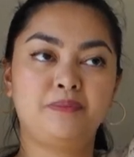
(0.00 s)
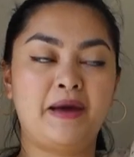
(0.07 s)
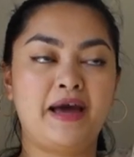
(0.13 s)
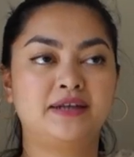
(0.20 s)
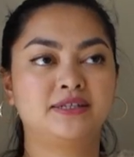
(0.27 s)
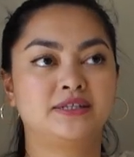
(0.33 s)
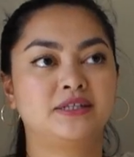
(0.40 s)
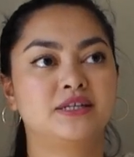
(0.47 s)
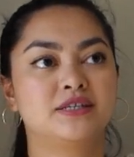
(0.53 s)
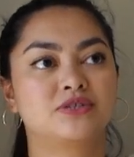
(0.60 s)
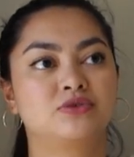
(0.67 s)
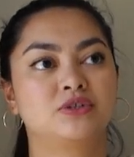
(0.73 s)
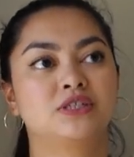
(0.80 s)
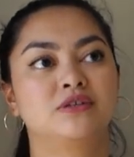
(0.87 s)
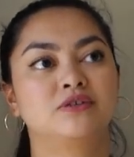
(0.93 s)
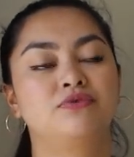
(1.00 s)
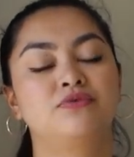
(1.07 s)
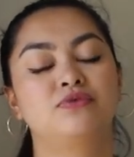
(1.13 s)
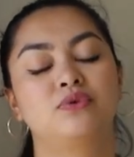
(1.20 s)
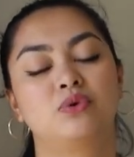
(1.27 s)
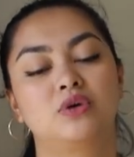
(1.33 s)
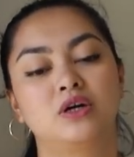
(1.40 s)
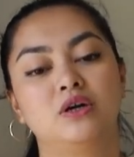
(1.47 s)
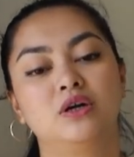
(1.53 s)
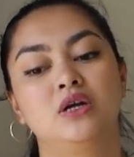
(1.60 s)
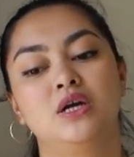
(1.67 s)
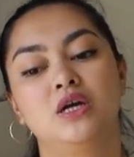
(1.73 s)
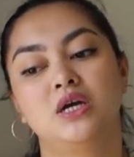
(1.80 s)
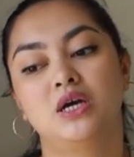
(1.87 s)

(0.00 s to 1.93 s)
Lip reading: pattern is written for